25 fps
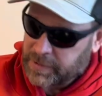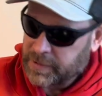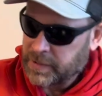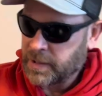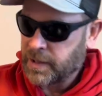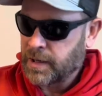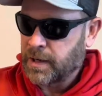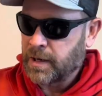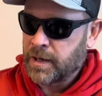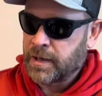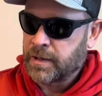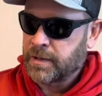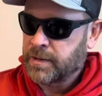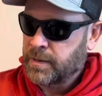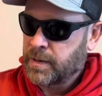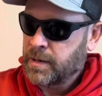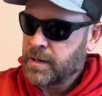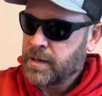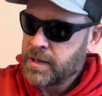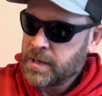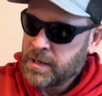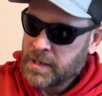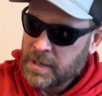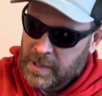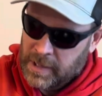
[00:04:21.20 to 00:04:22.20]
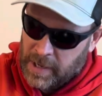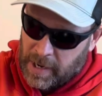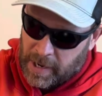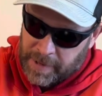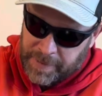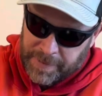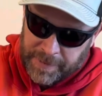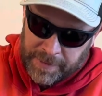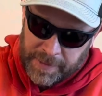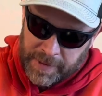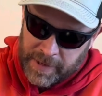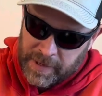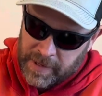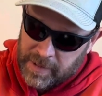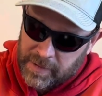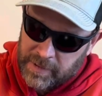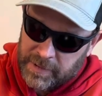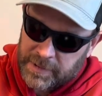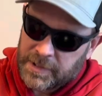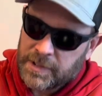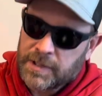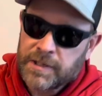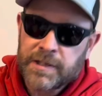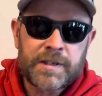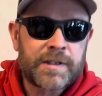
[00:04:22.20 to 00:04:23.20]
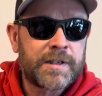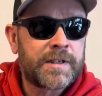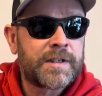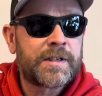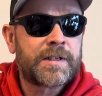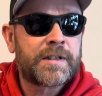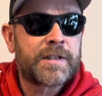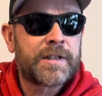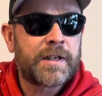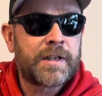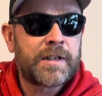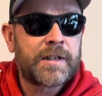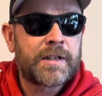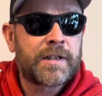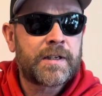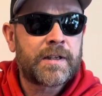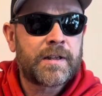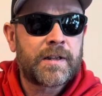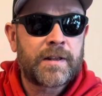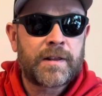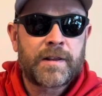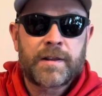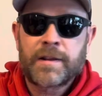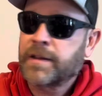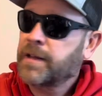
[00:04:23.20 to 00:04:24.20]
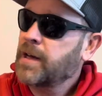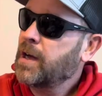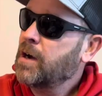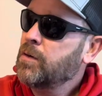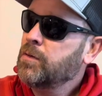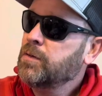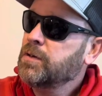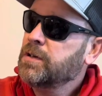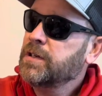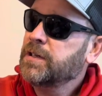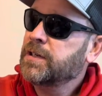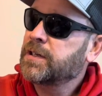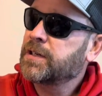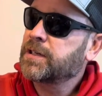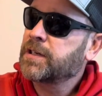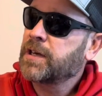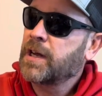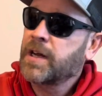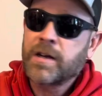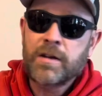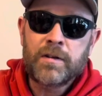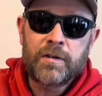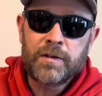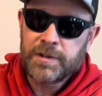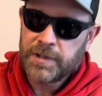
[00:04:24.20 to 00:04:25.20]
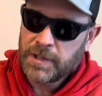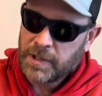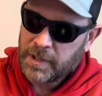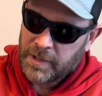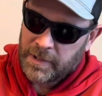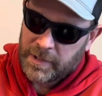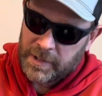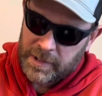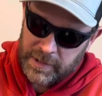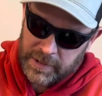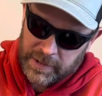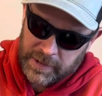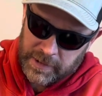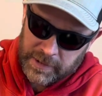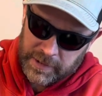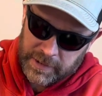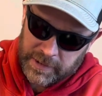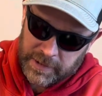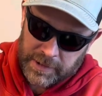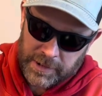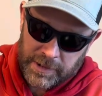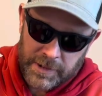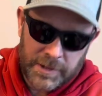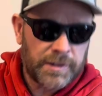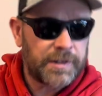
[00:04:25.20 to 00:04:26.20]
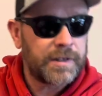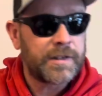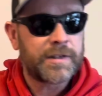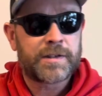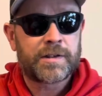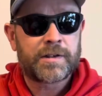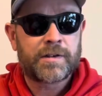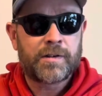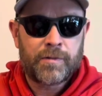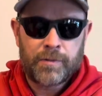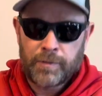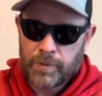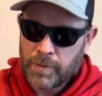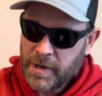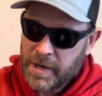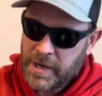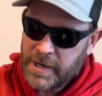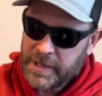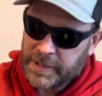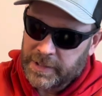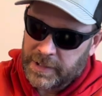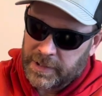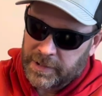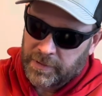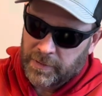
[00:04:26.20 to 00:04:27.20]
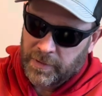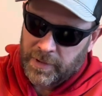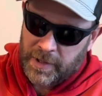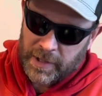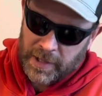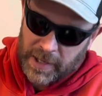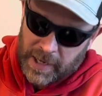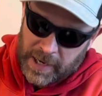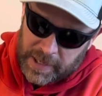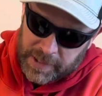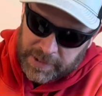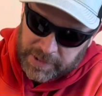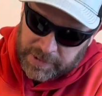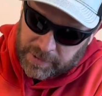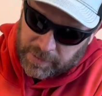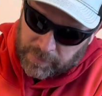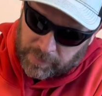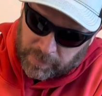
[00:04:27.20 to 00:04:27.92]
I think it's 6,000 cycles out of these things. It's crazy. So they last a